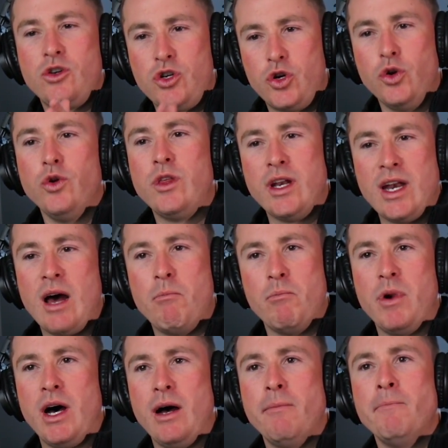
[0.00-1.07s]
to the
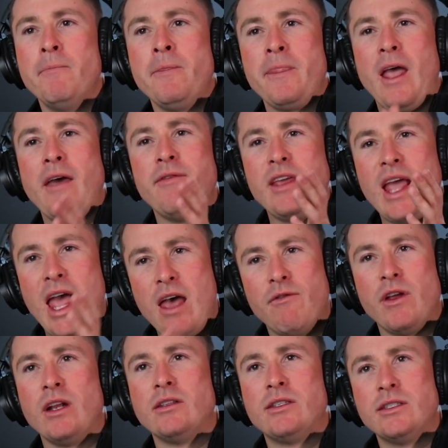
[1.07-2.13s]
number and the
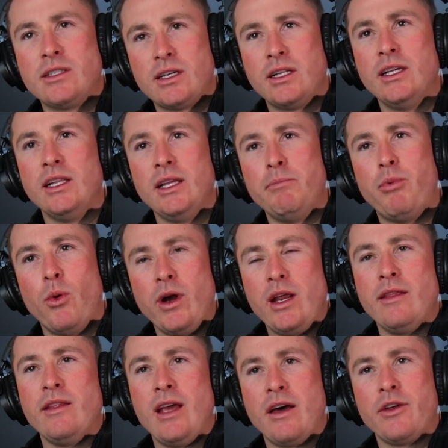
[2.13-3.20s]
evidence is clearly
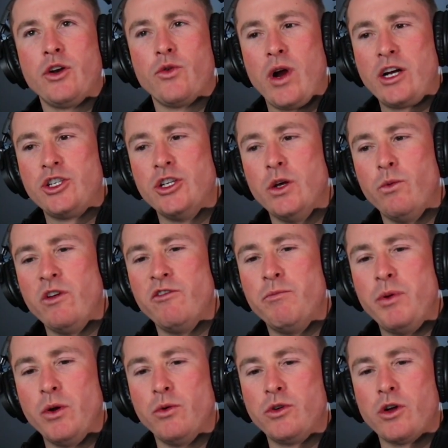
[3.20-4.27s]
pointing in the other direction, that
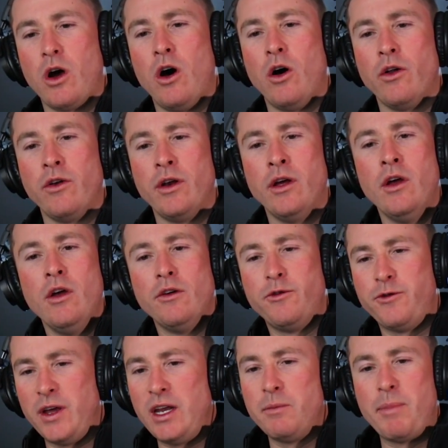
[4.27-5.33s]
we've built on
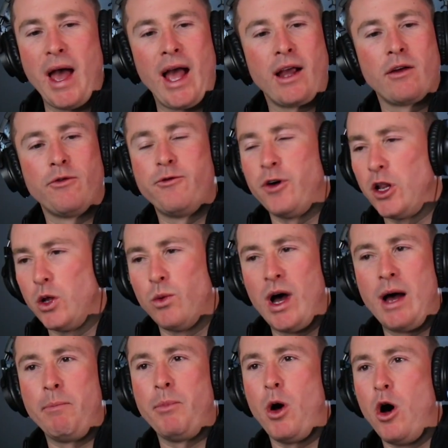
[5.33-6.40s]
feedback,
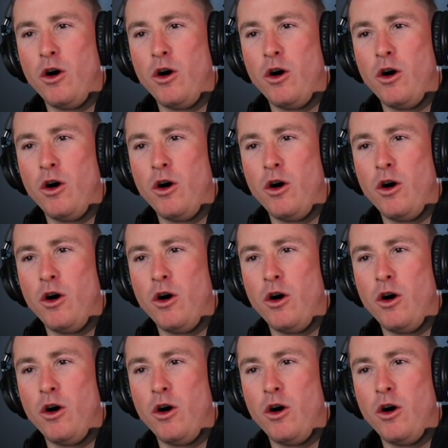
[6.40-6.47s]
follow-up,